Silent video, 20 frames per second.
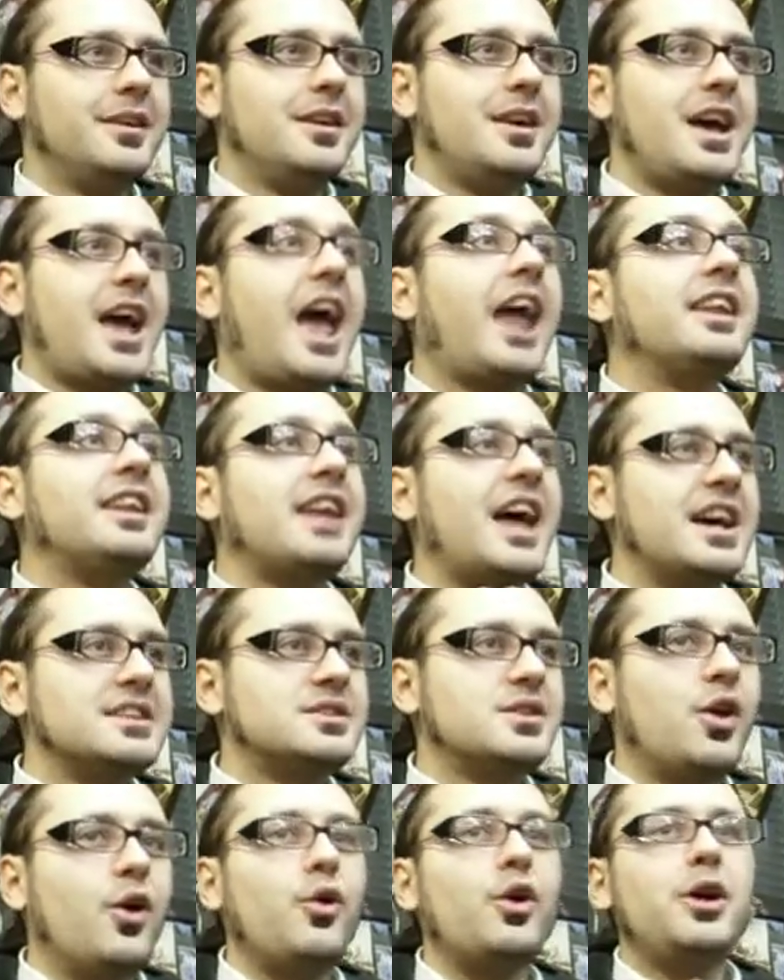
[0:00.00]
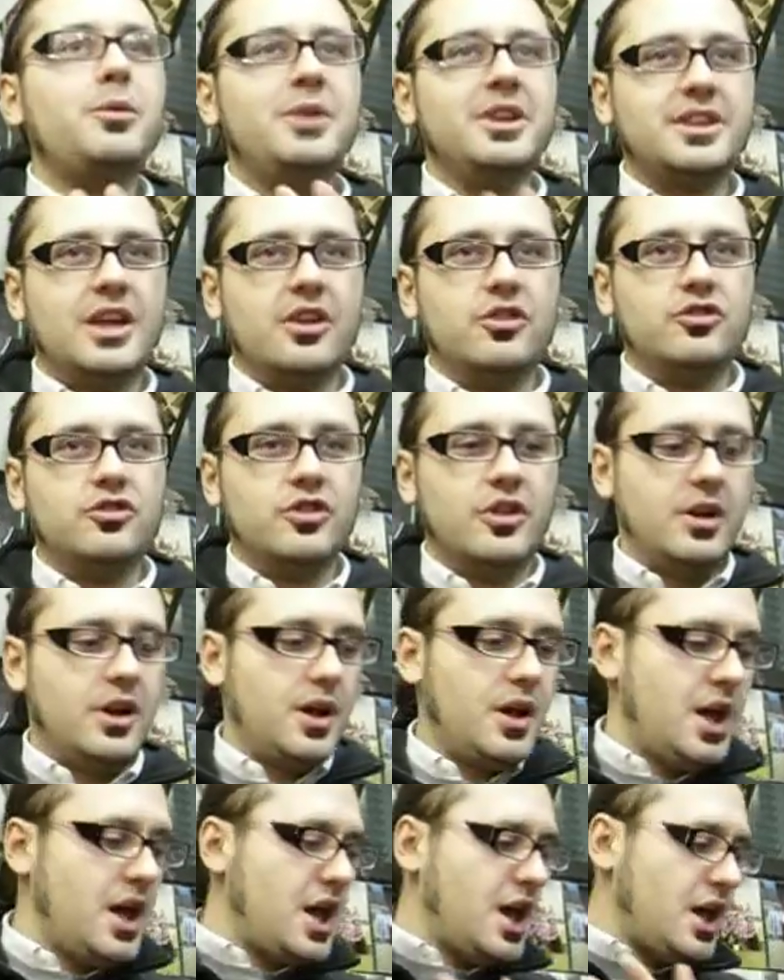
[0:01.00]
and has no imitation.
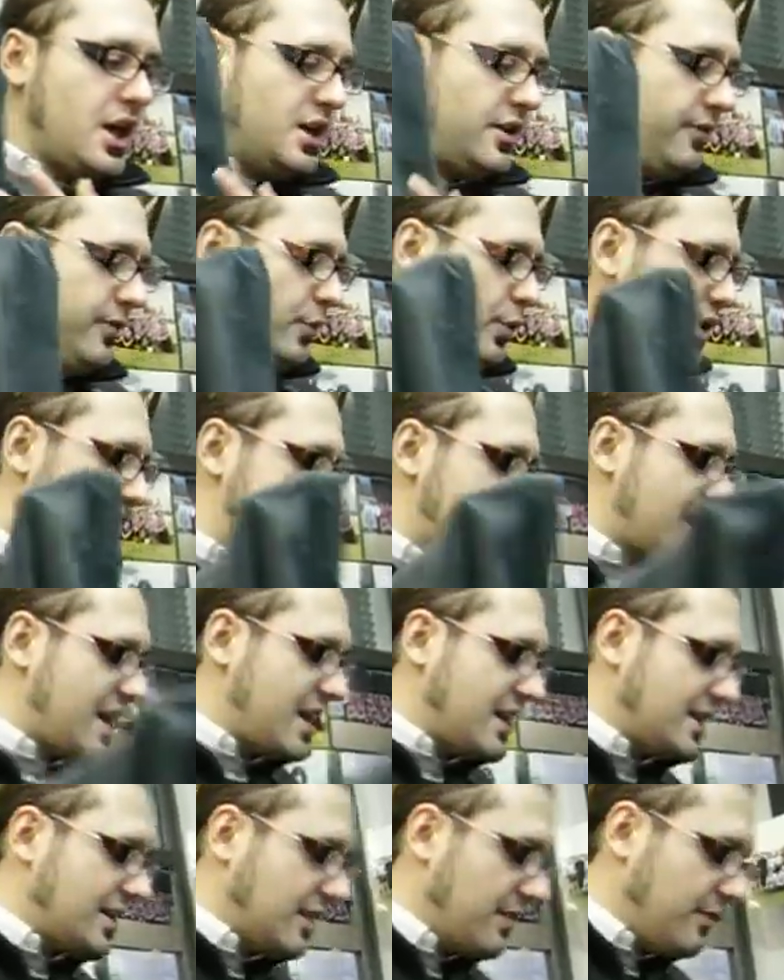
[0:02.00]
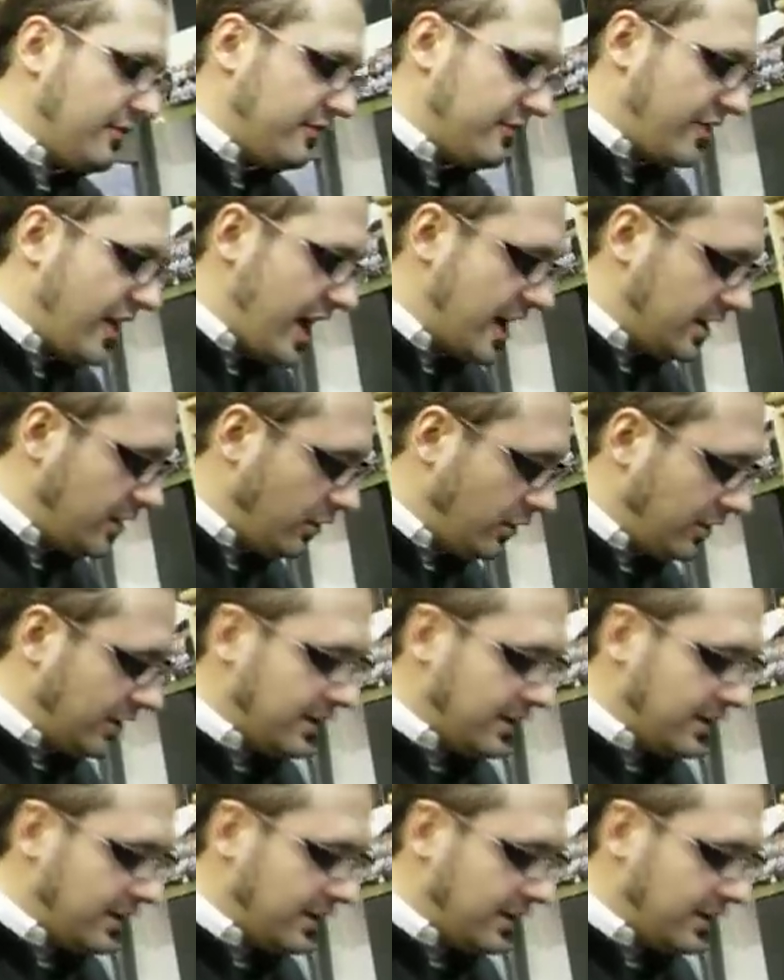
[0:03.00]
If we take vinyl